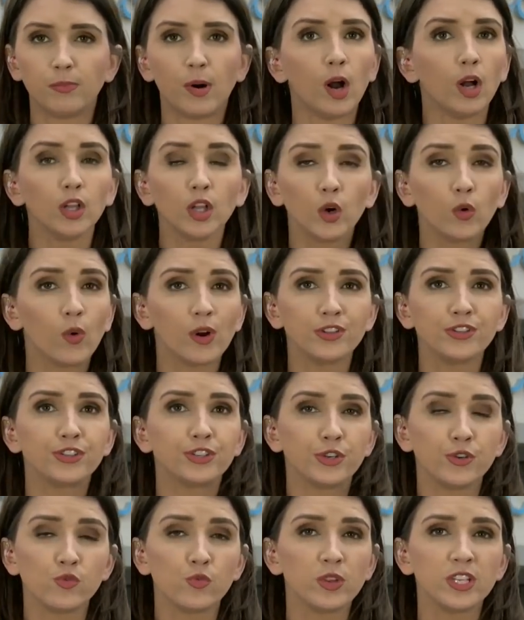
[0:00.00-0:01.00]
Paula, one
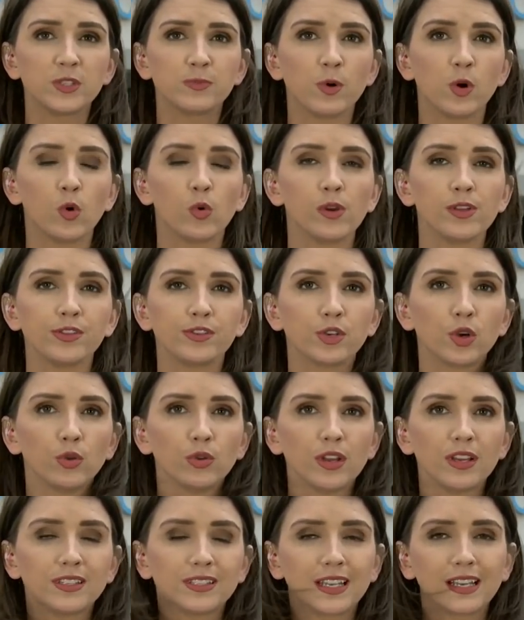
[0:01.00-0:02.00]
student we spoke with
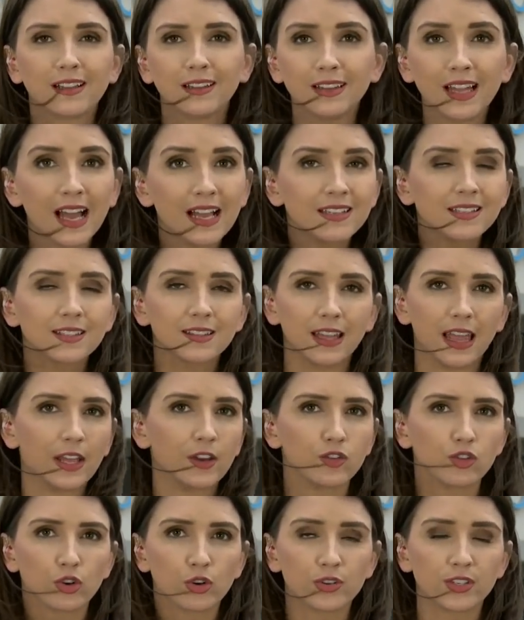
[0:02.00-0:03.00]
told us class
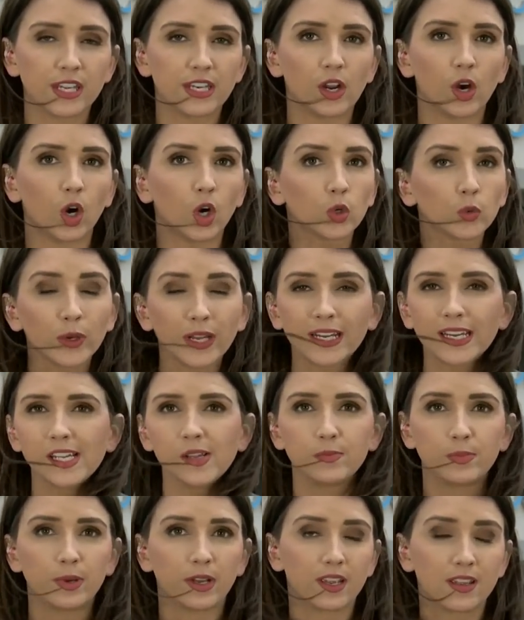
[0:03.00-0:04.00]
lectures had
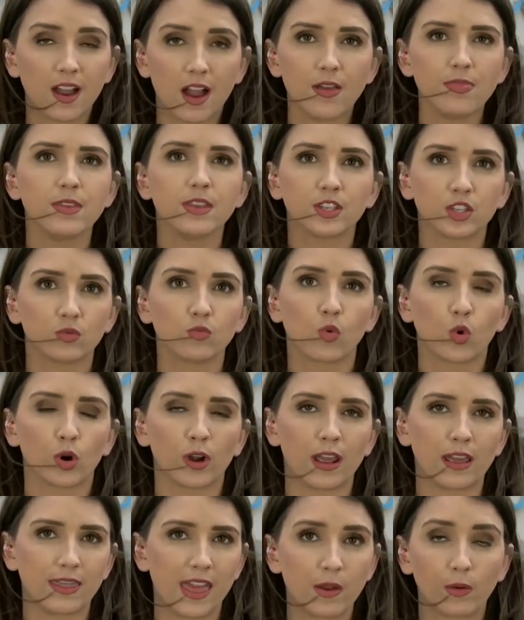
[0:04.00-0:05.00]
already begun this
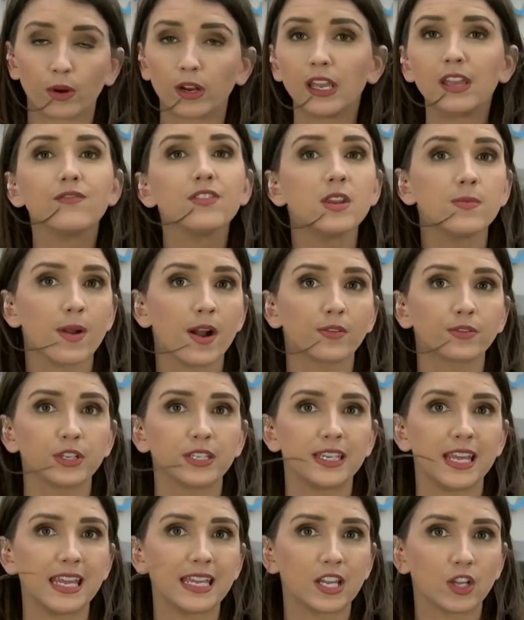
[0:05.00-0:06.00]
morning. They were even about
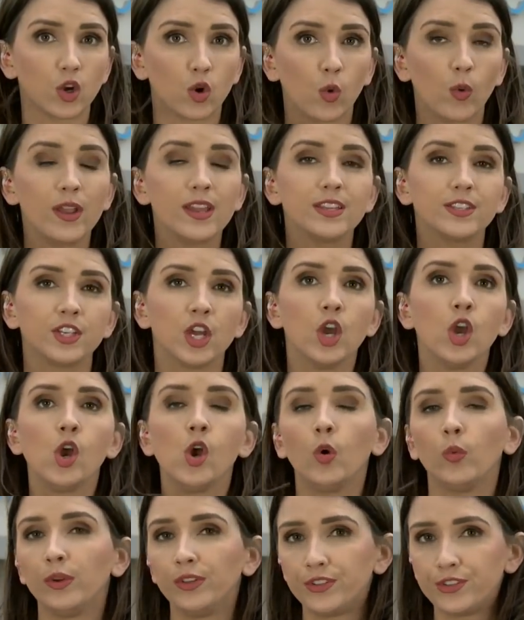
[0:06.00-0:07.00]
to take a quiz
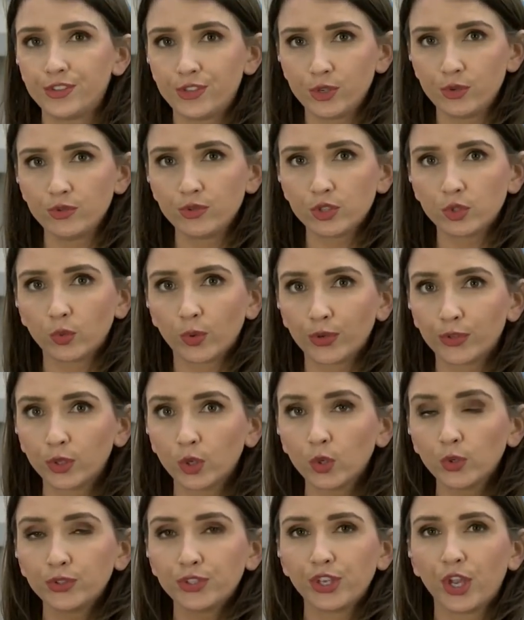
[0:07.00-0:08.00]
when students were
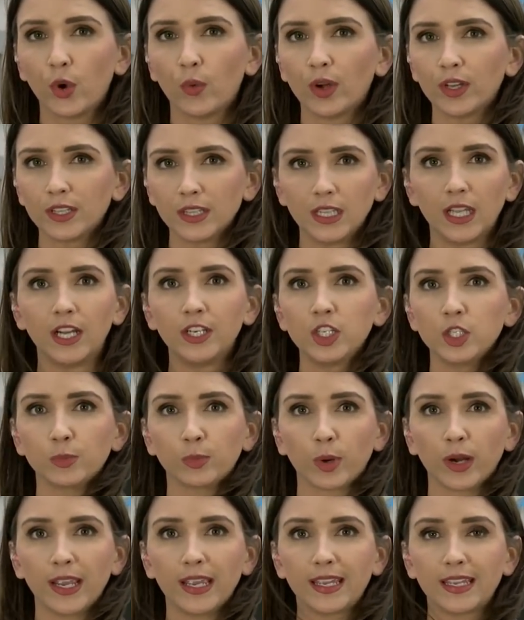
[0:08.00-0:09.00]
told to go on
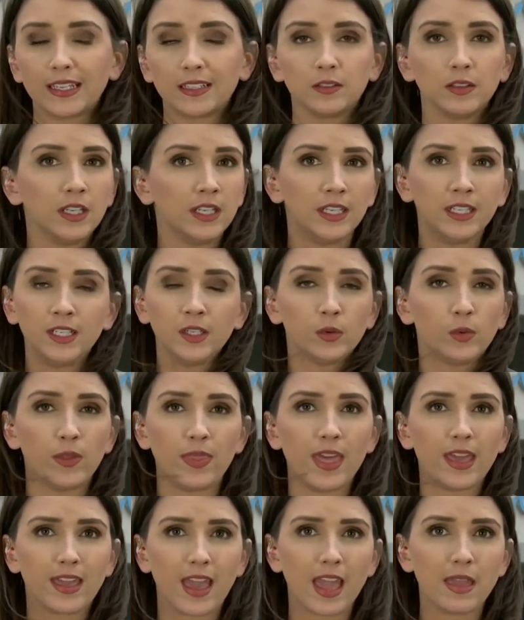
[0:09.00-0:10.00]
lunch break. And
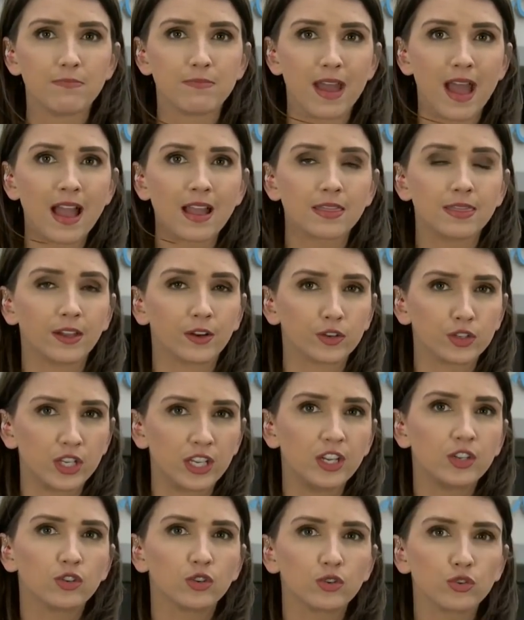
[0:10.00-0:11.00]
when they came back, their
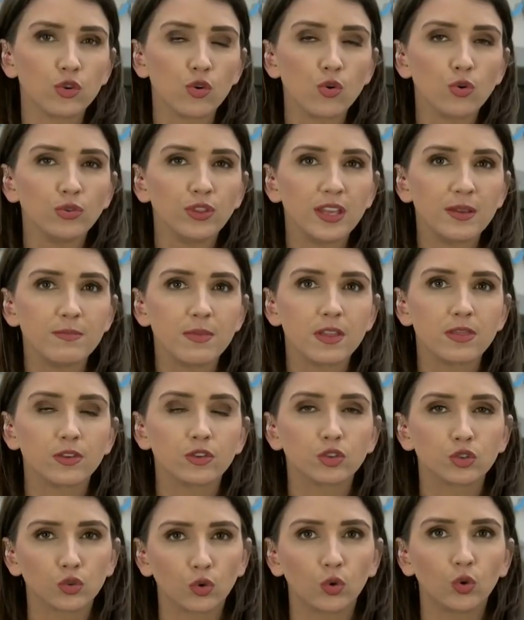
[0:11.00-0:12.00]
teacher told them
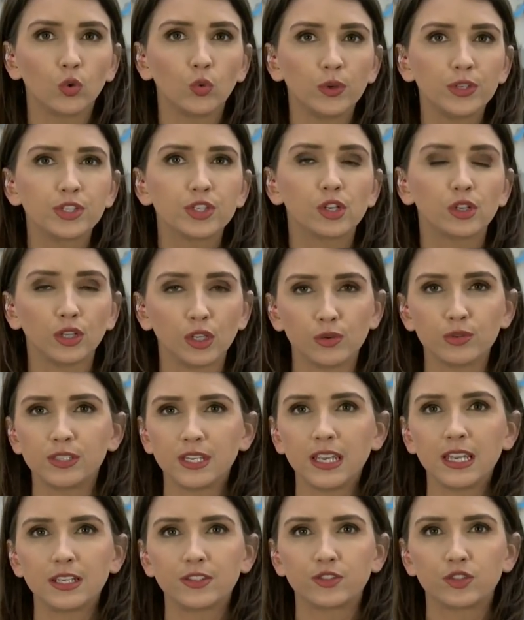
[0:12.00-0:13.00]
the school was
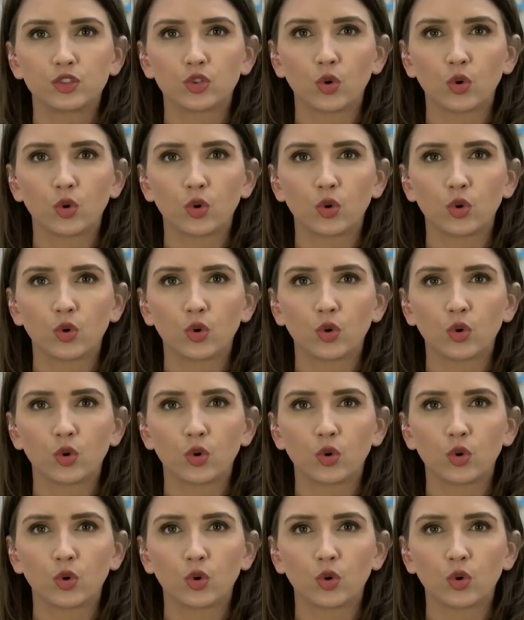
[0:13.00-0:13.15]
closing its